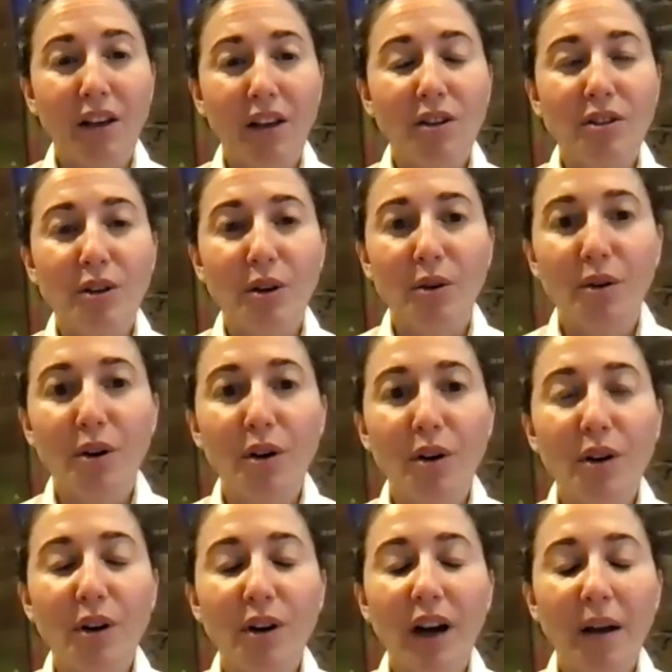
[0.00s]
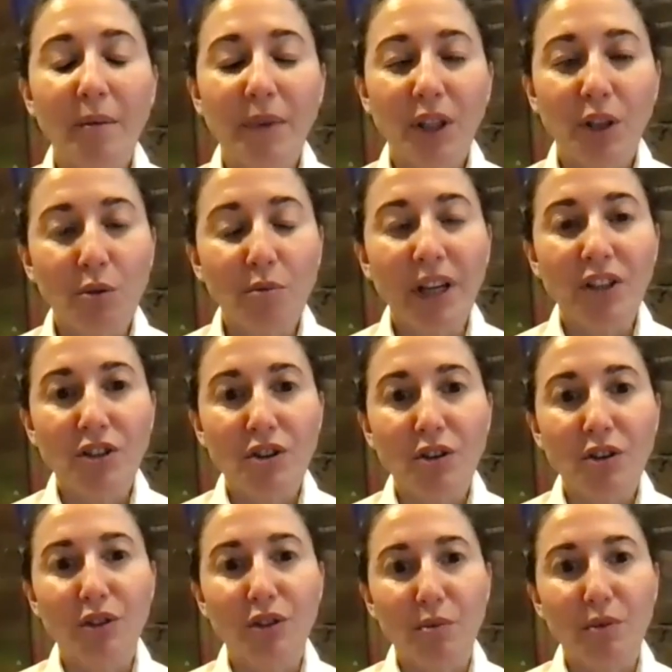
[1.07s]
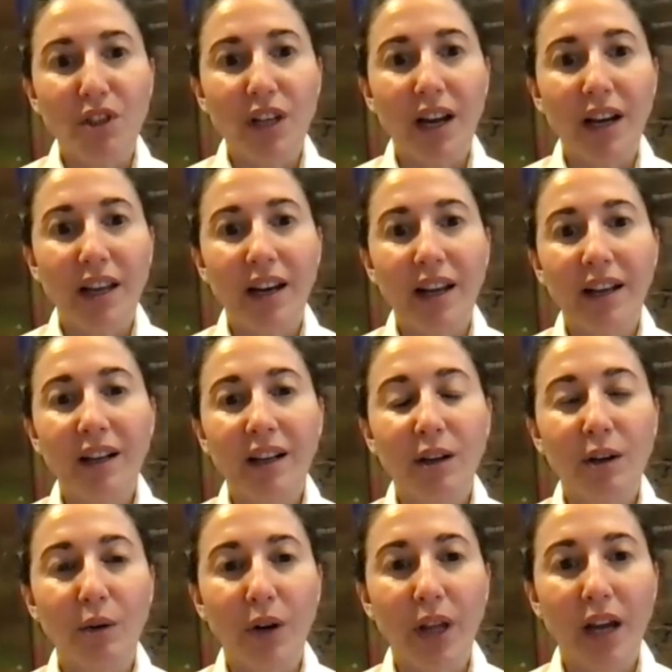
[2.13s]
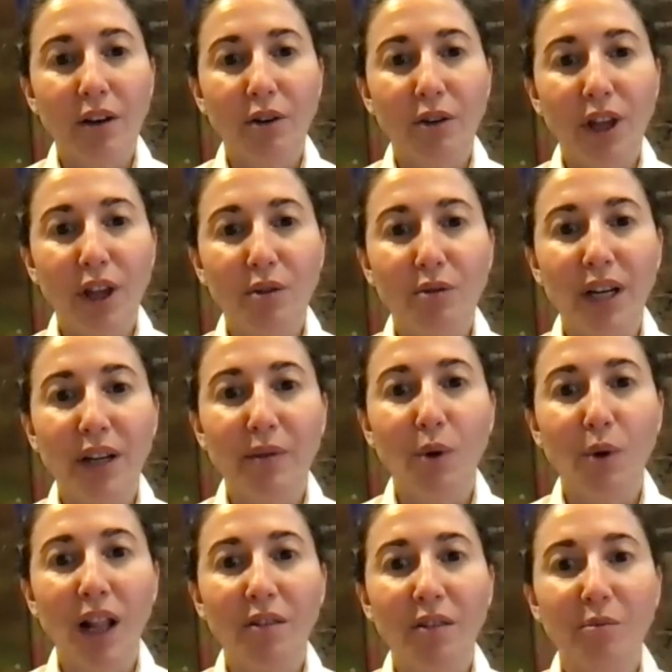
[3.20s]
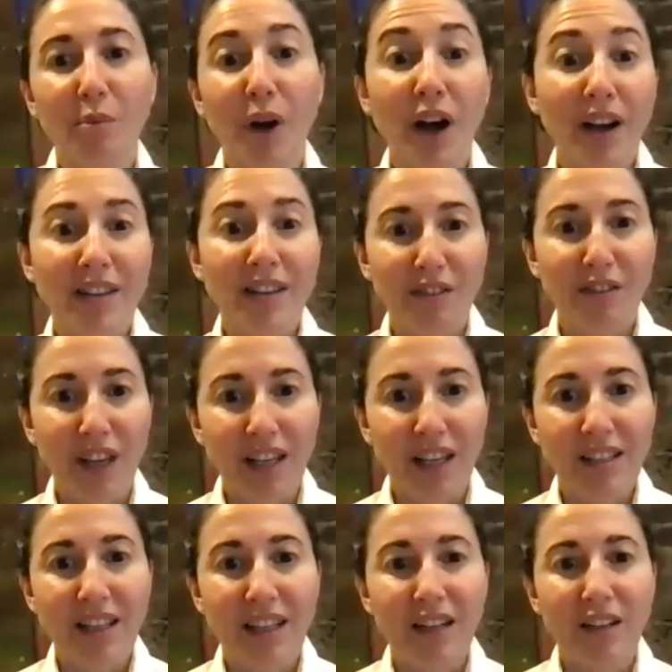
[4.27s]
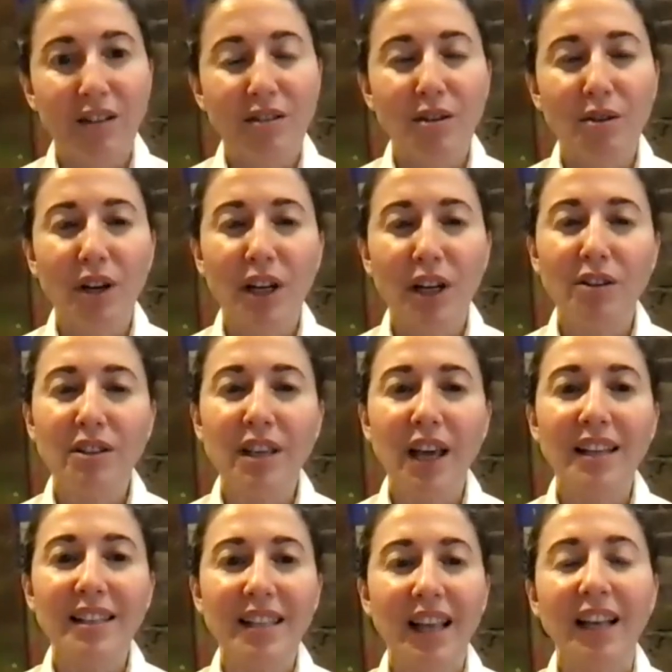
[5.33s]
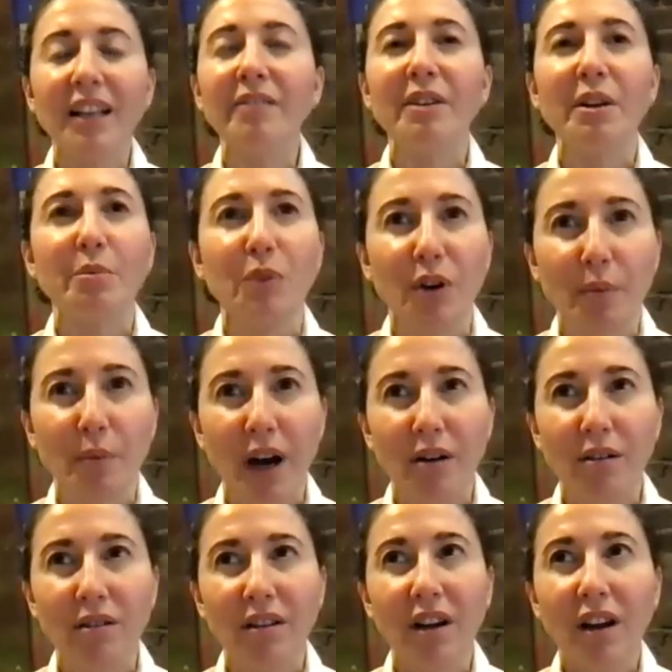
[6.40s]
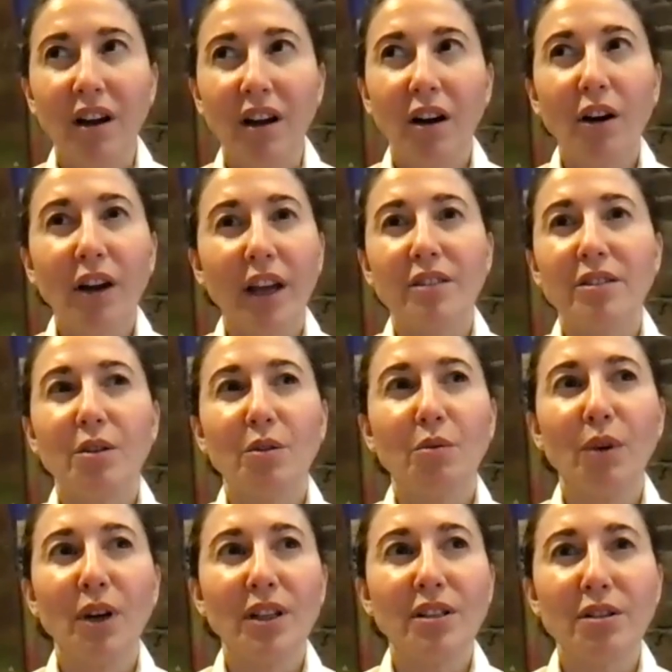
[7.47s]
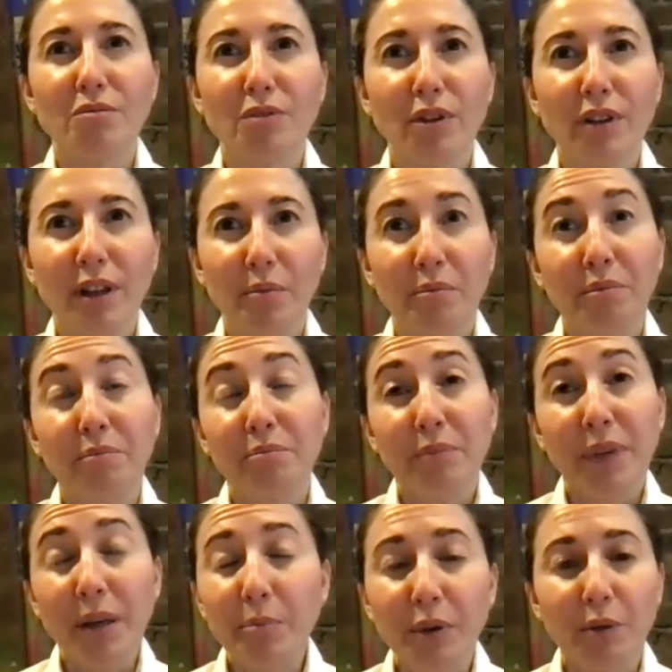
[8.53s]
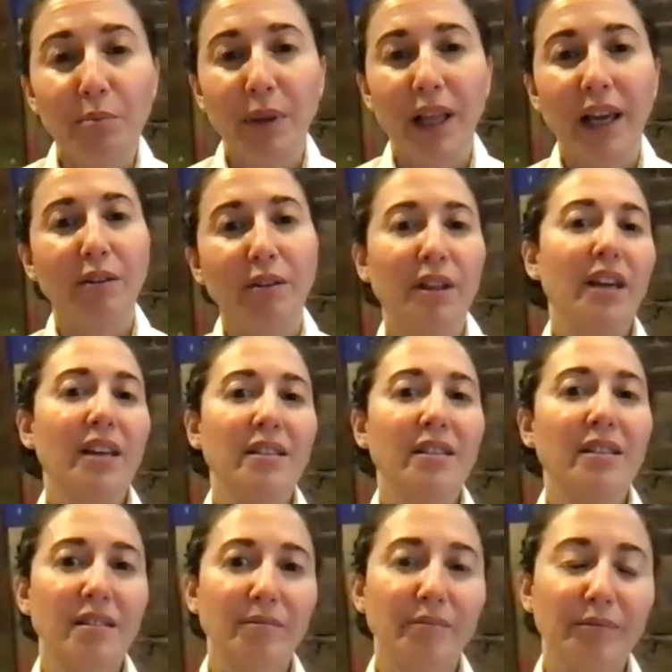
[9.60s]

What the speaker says: So, I mean, you mentioned consumers earlier, and Claudia, I know that you're really well versed on this. So can you tell us a little bit more about, okay, so what is the role that people play on this?